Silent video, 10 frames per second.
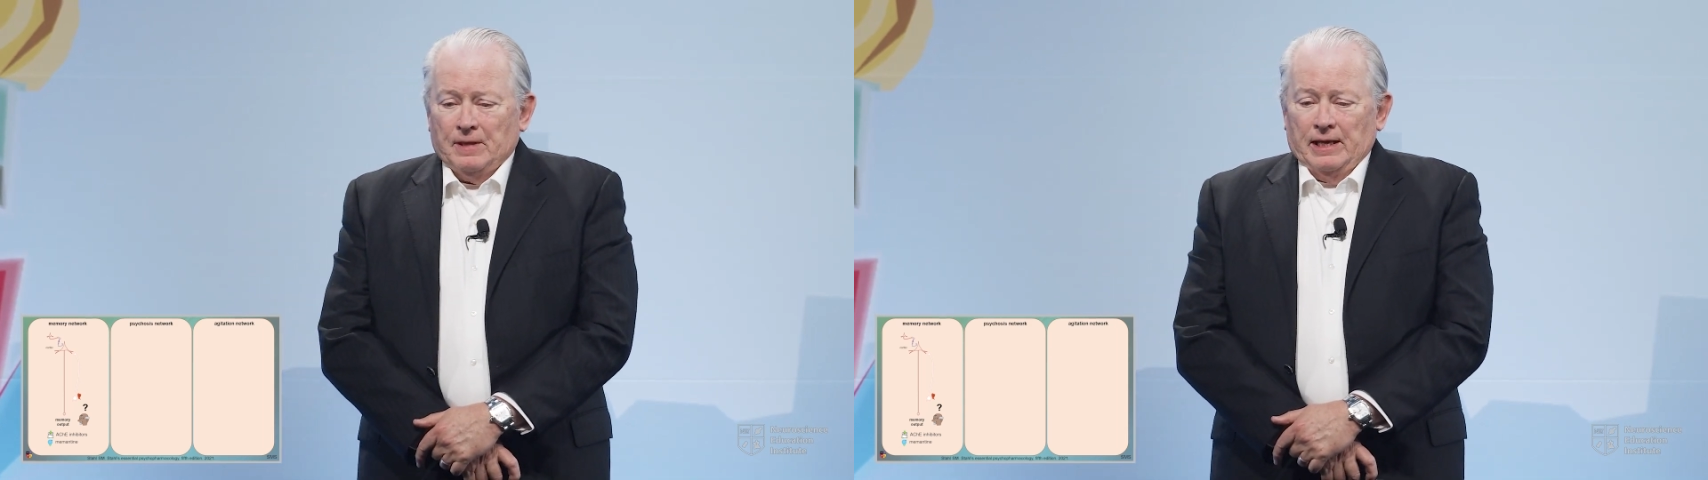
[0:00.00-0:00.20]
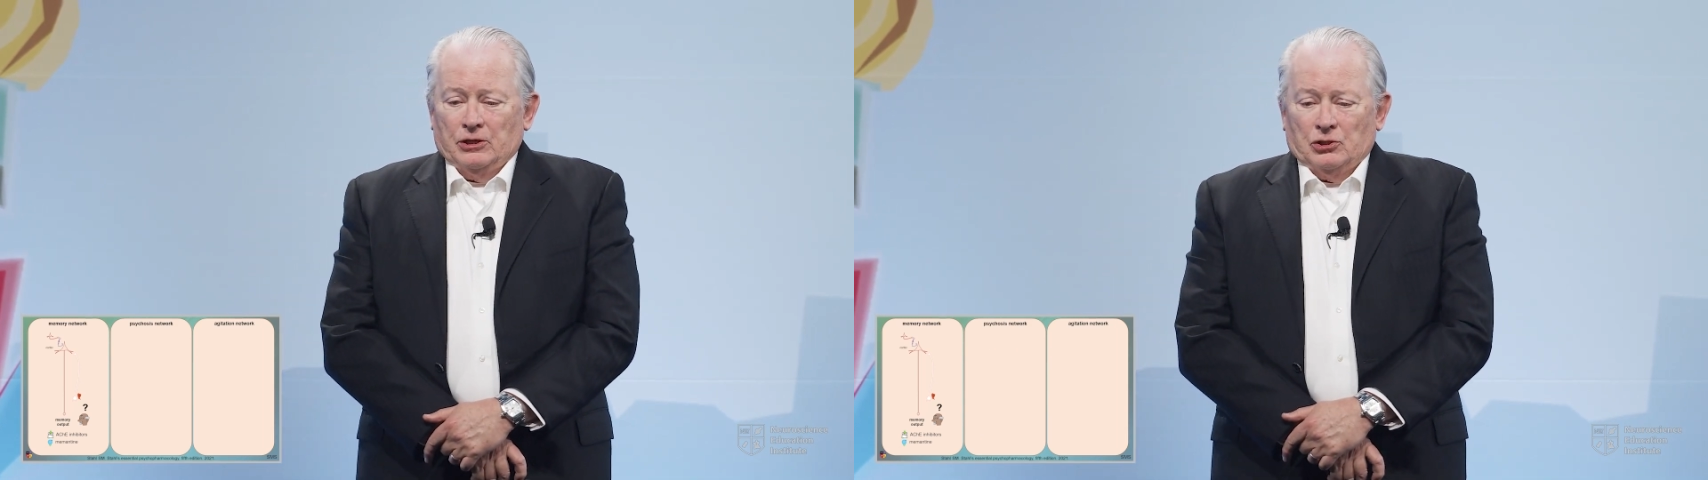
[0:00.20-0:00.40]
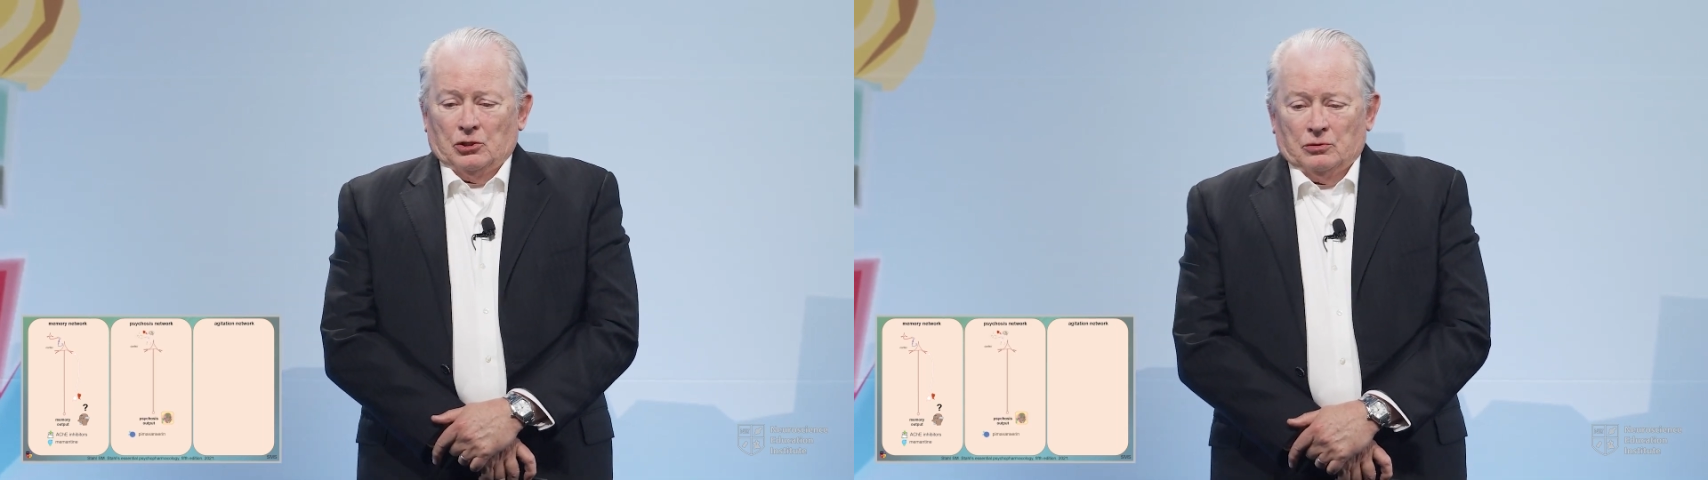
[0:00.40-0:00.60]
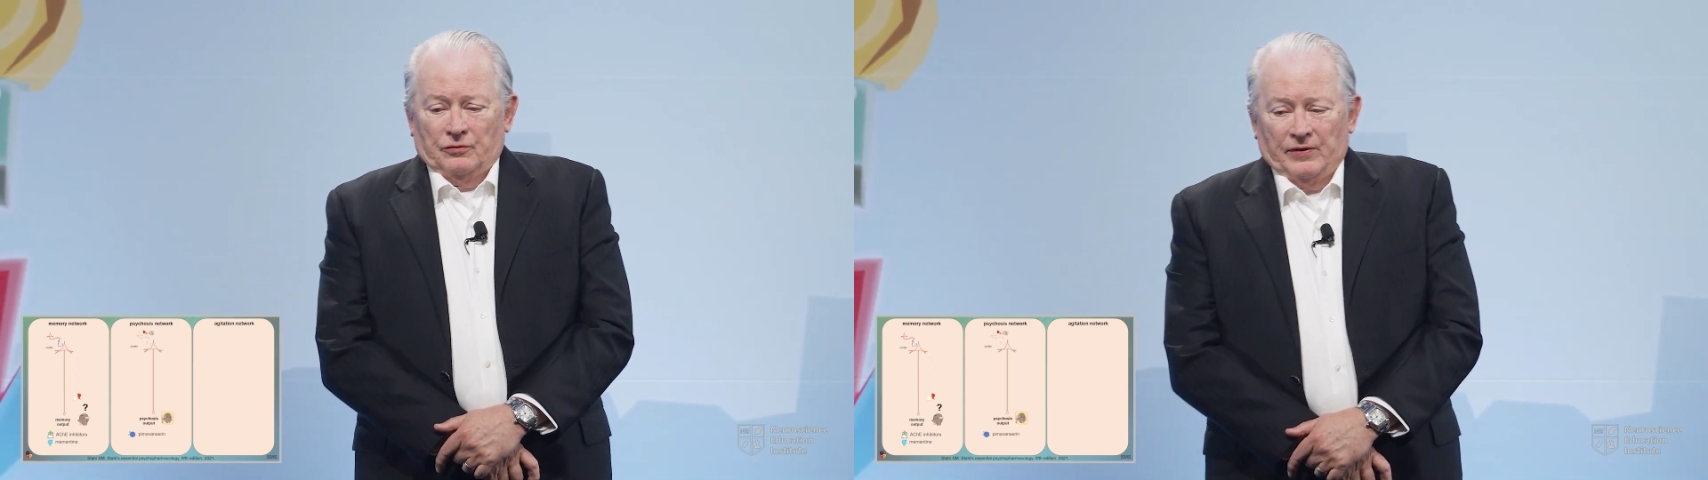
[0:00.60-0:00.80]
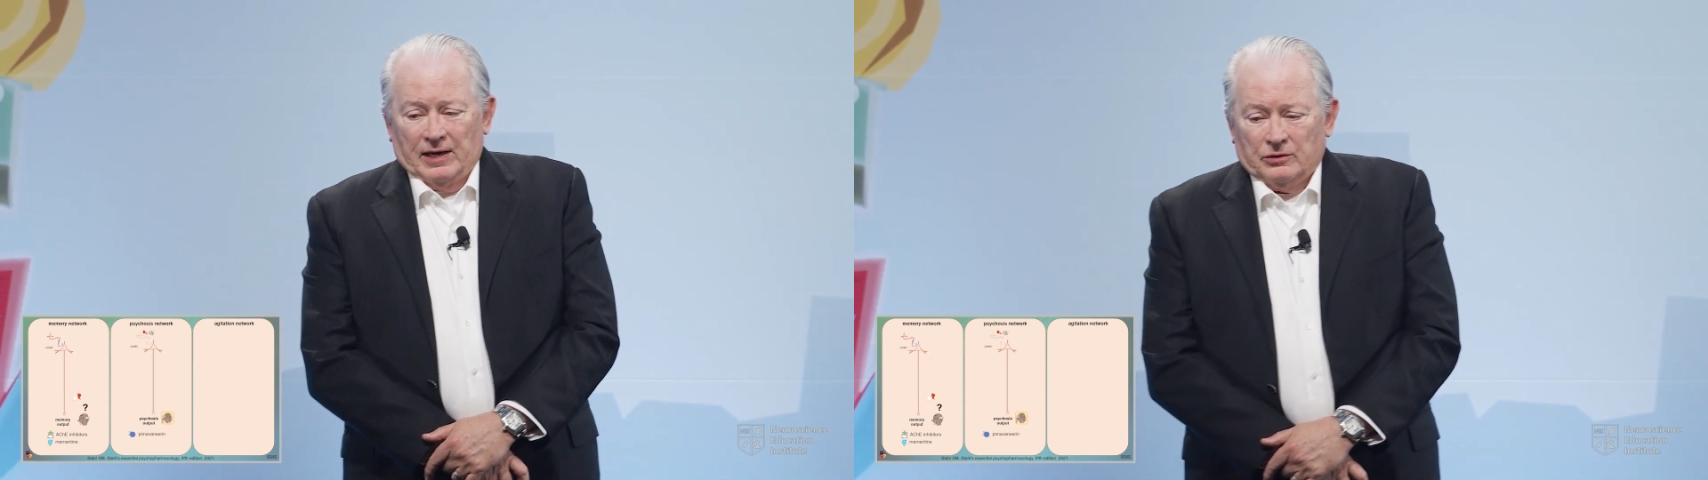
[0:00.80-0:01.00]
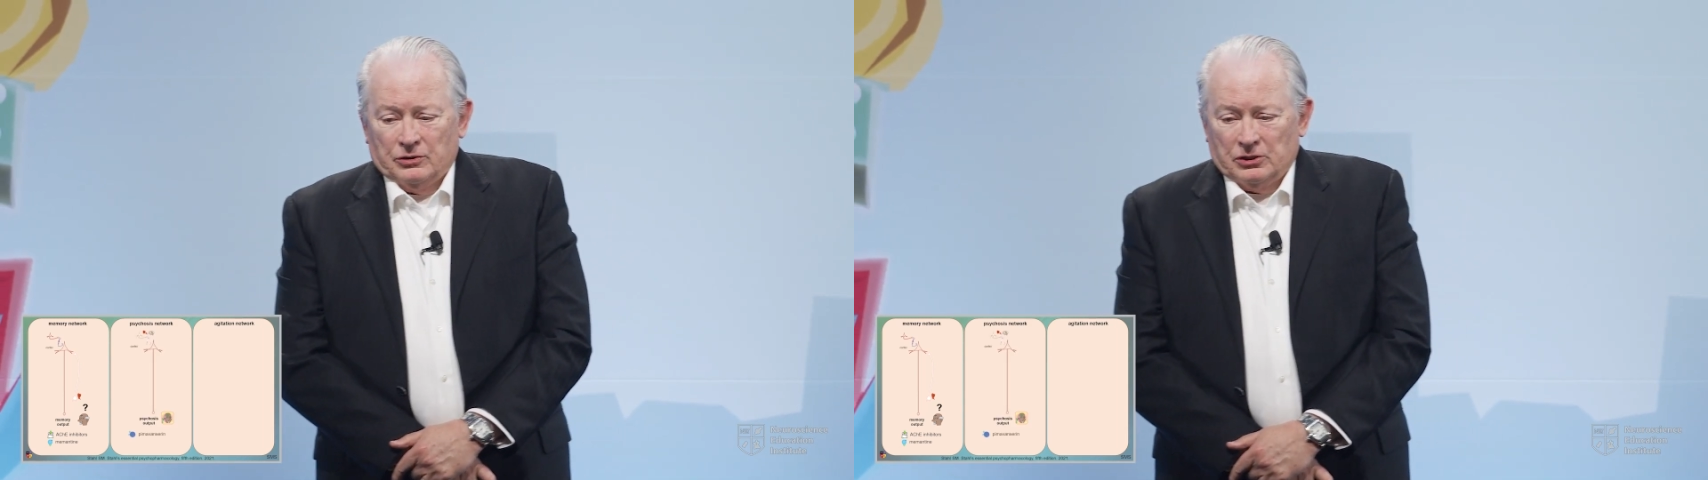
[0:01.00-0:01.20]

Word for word: and it's also a factor in